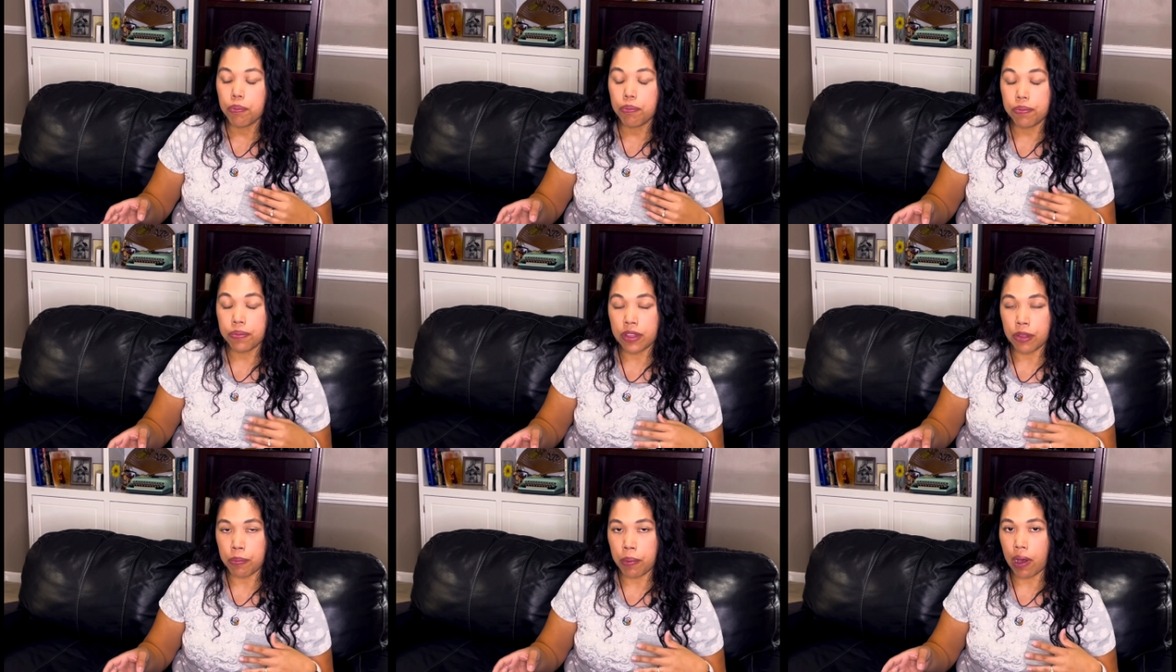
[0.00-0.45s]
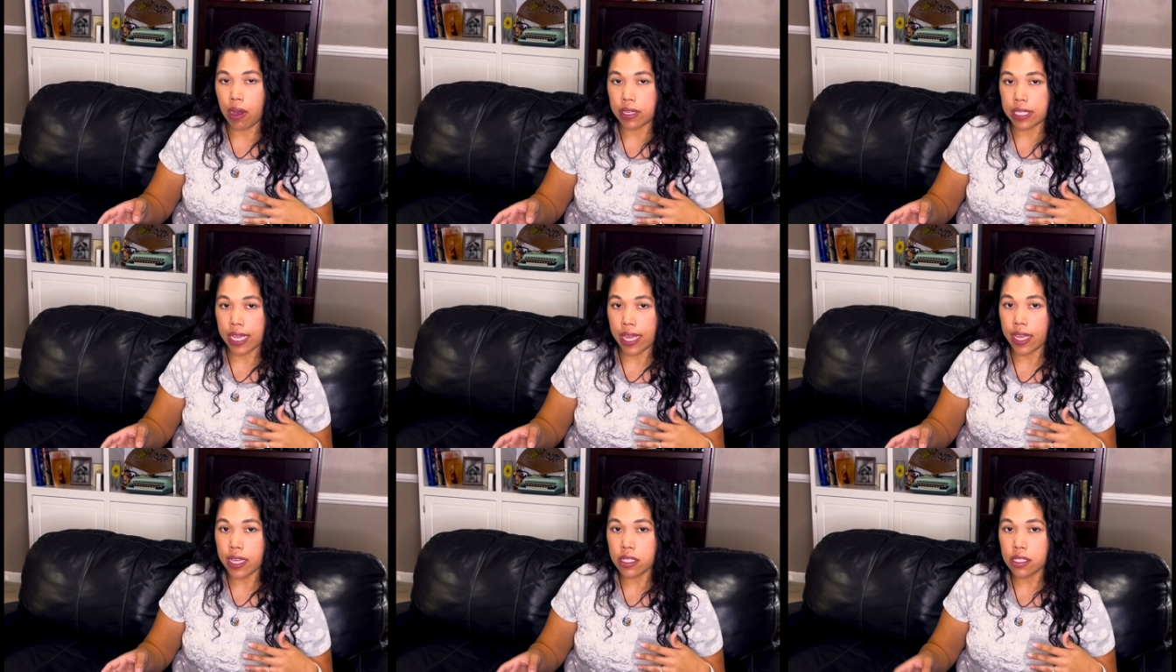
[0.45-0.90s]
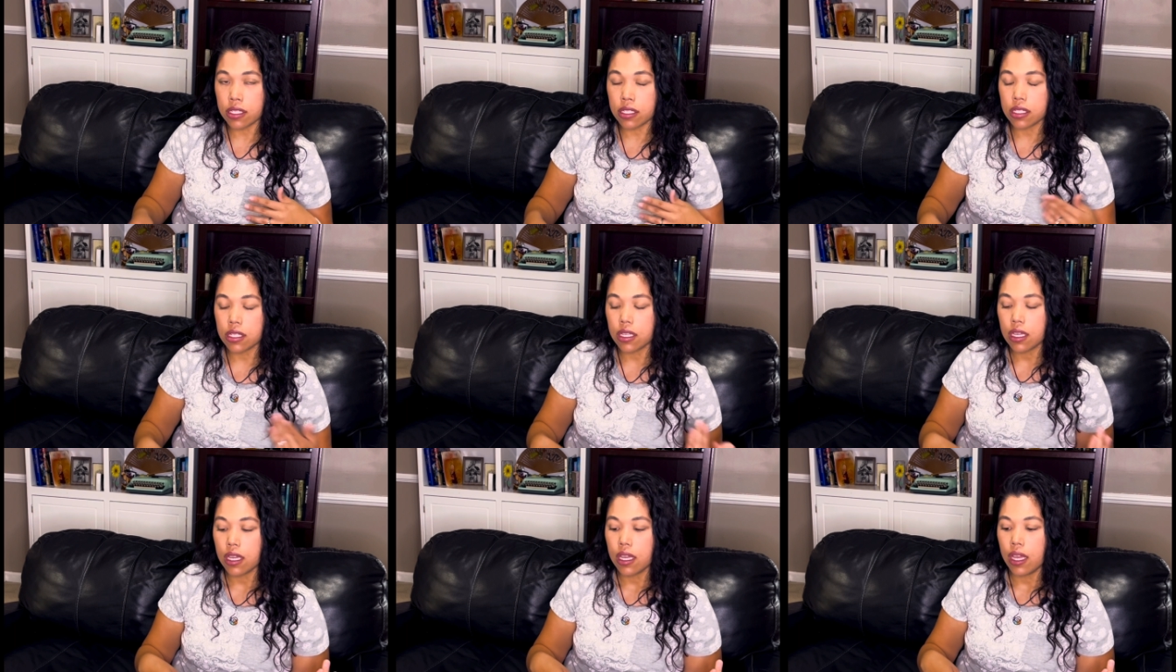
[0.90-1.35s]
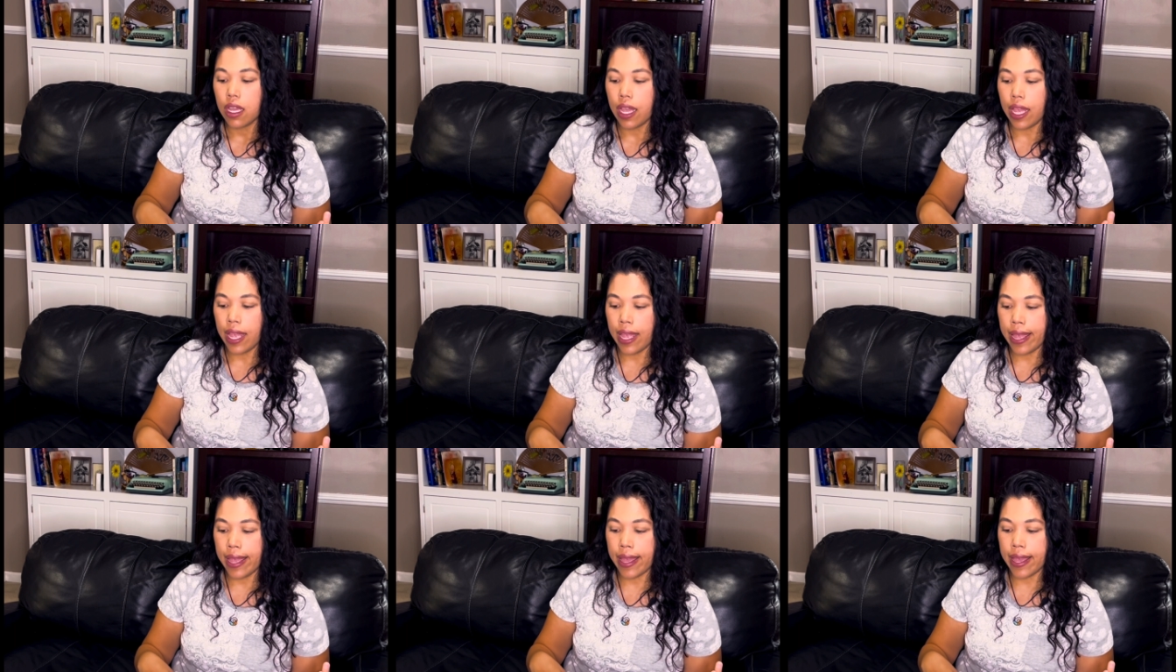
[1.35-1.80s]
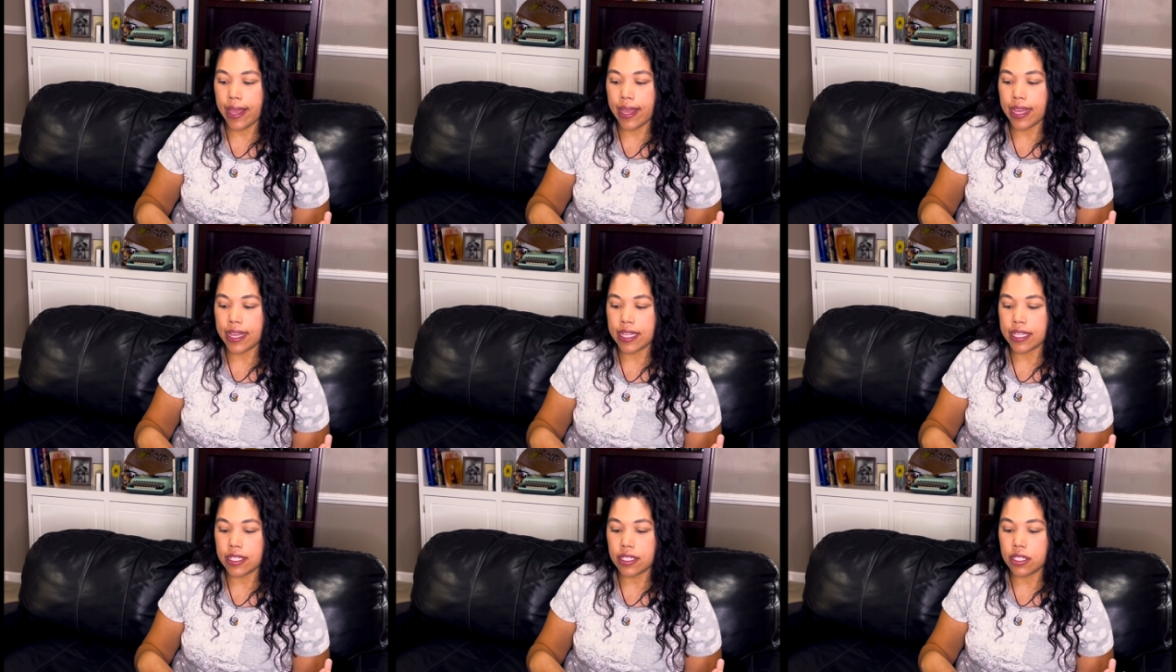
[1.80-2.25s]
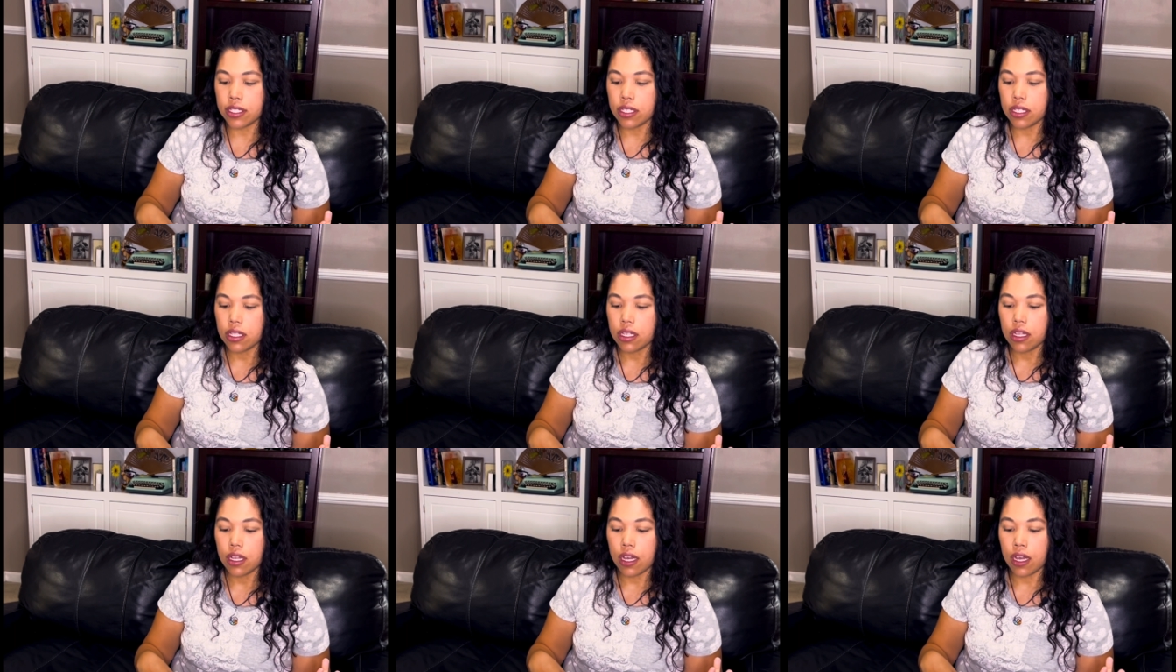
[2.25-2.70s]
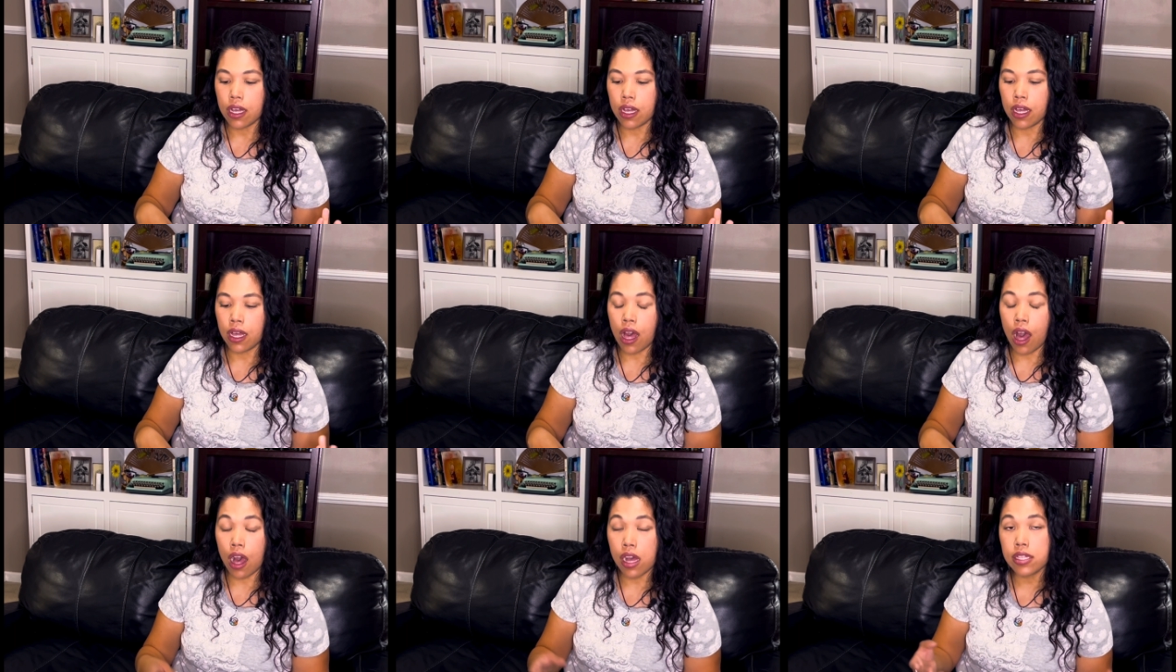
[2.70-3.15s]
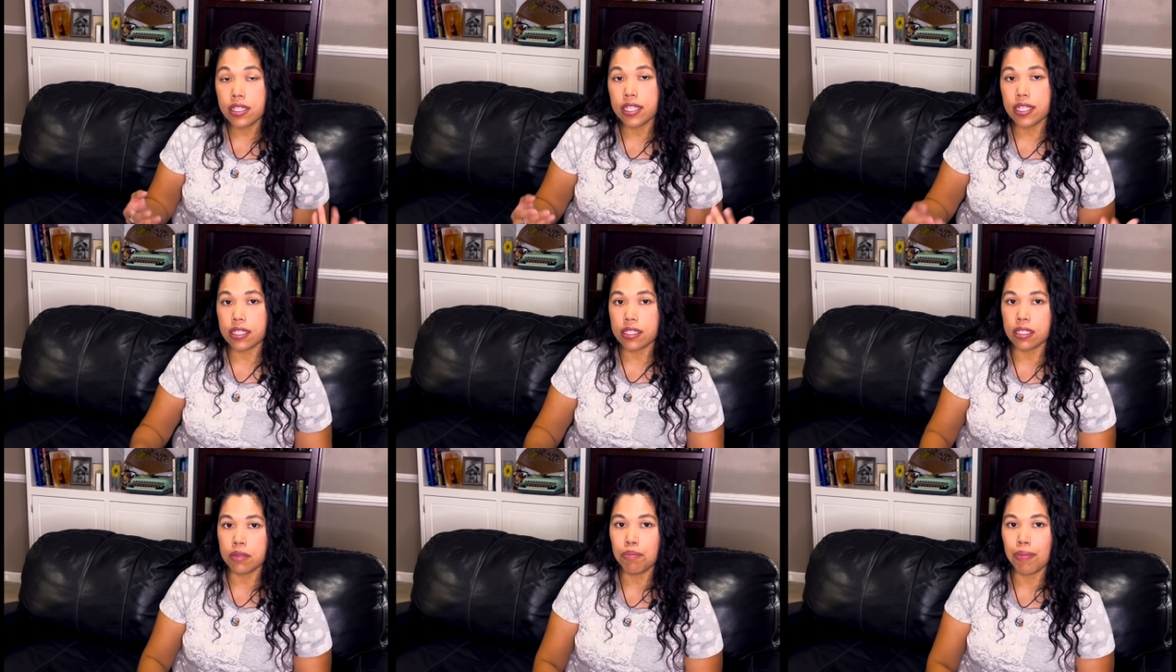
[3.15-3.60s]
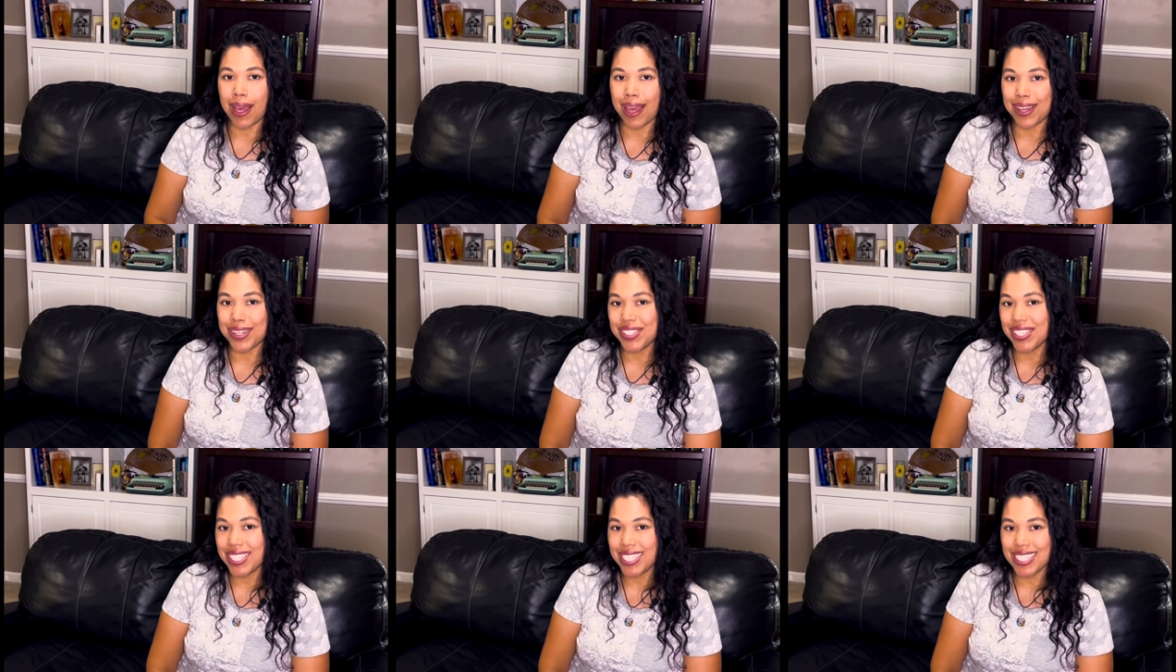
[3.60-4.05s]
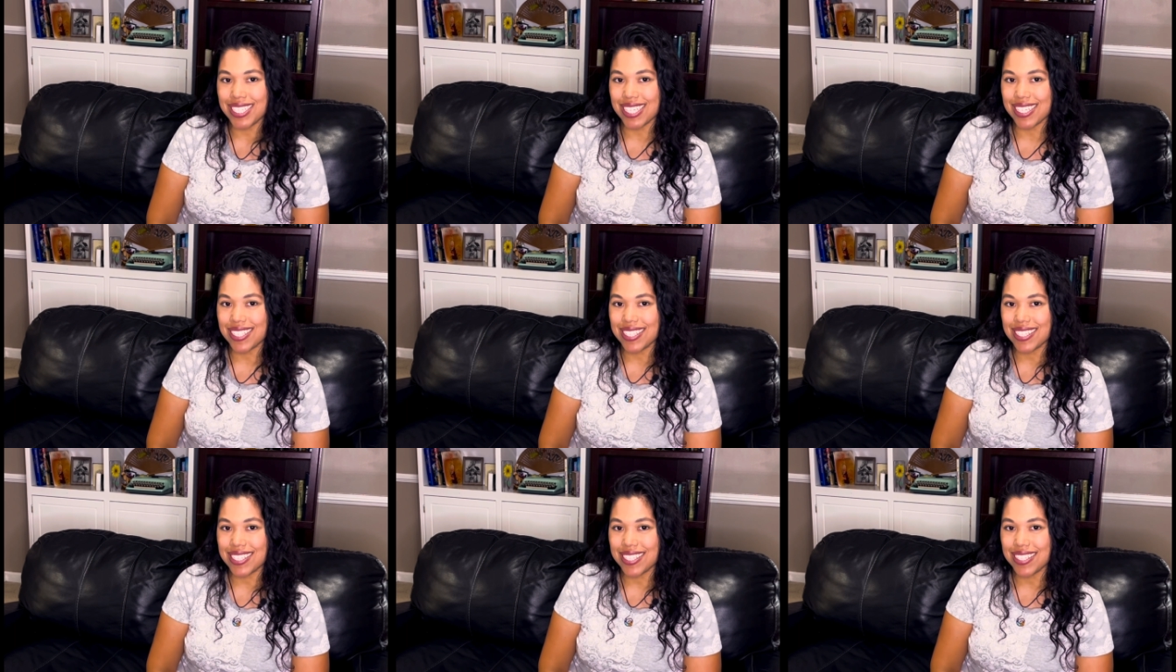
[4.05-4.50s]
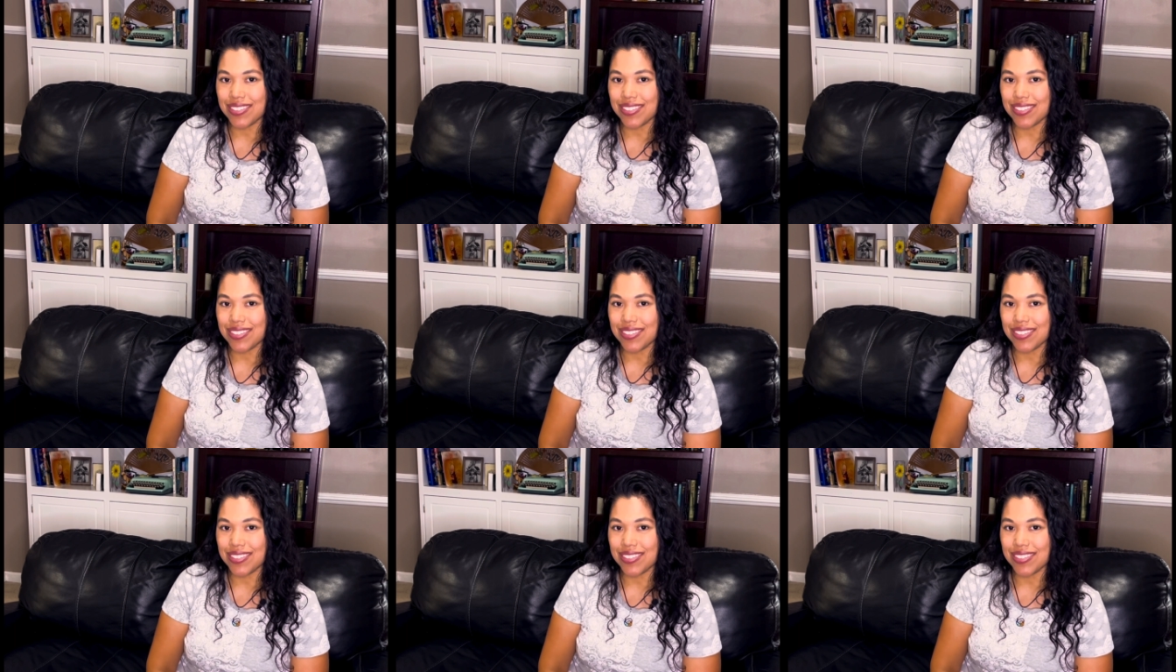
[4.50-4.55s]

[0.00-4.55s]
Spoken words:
the podcast, and Autism by Autistics,